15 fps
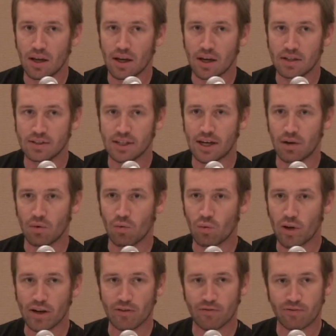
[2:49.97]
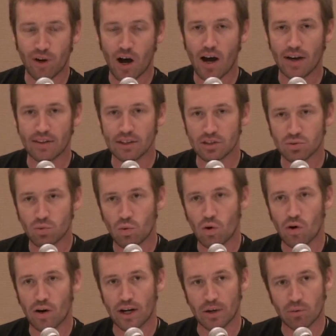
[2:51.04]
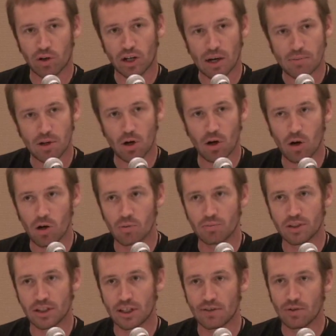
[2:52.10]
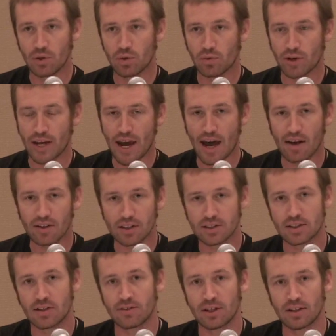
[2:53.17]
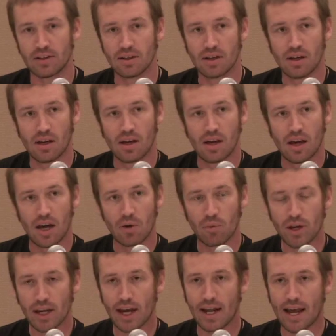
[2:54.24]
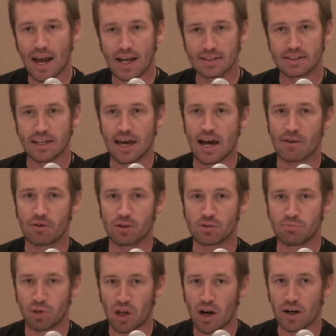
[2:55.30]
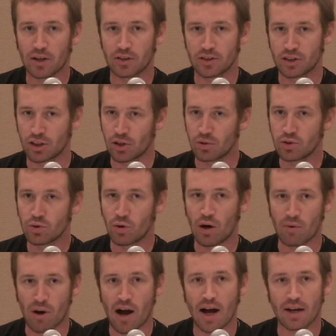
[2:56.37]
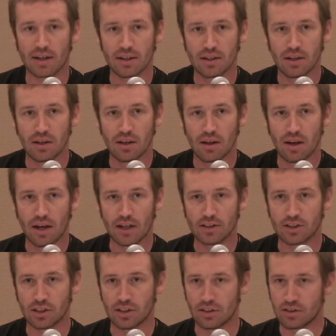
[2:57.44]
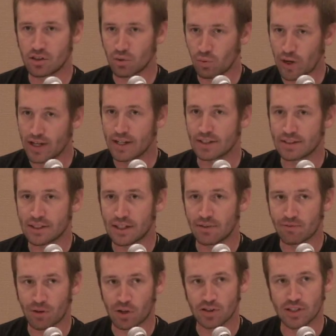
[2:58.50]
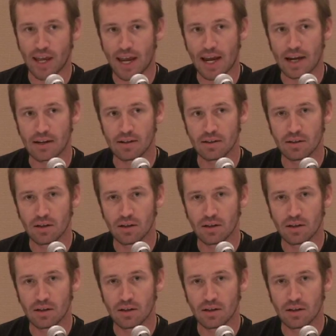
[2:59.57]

is that we have fought in this war and we're coming home to give you the realities of it. And we can't ask the average blogger to go to Iraq and to witness it firsthand.